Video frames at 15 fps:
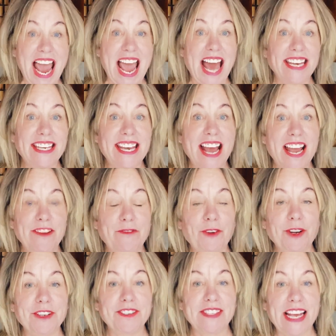At night, for
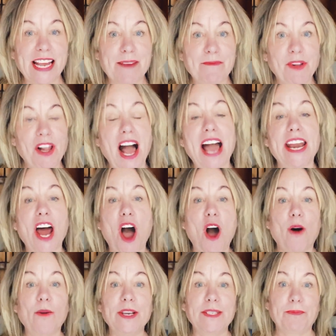example, I'd
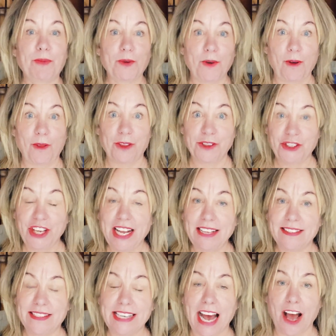always pull the
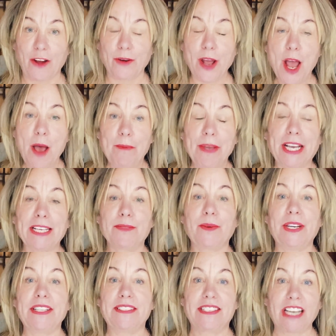shades down because
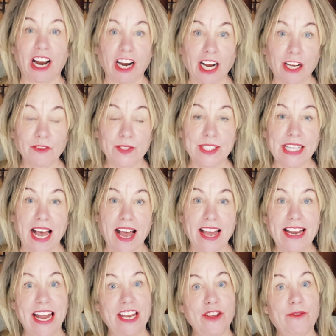when it's dark
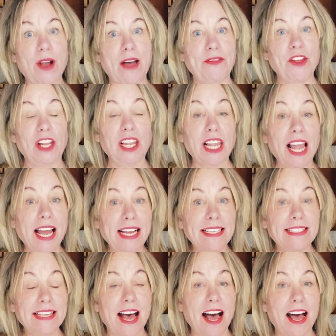outside and you've got the
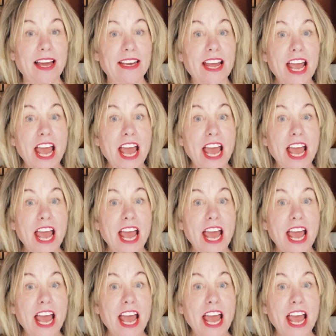lights on,